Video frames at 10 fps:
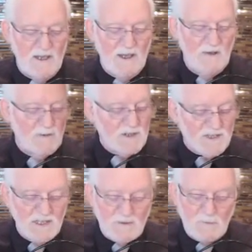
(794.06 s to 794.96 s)
every
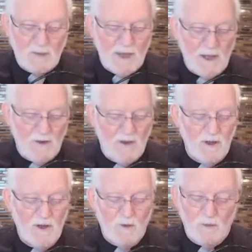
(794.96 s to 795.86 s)
seat of power,
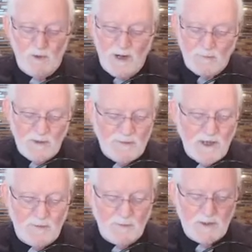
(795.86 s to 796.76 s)
realm of
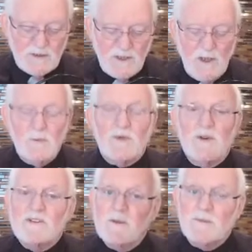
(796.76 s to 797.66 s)
government,
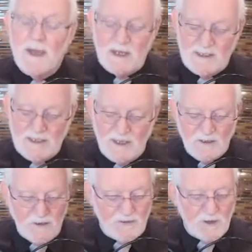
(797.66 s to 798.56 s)
principality and
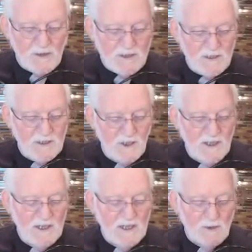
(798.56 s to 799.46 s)
authority,
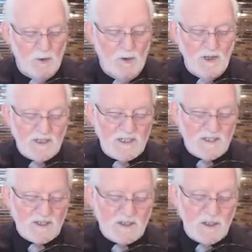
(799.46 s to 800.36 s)
it all
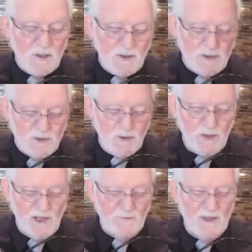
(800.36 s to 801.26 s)
exists through
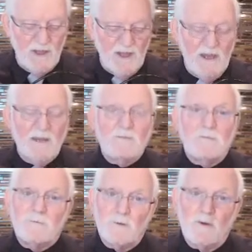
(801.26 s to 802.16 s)
him and
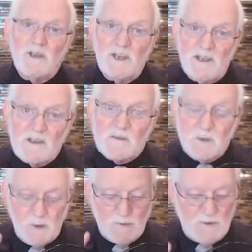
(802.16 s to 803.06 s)
for his
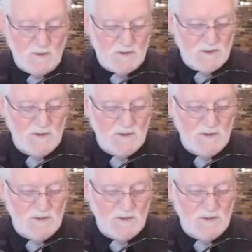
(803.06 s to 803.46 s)
purpose.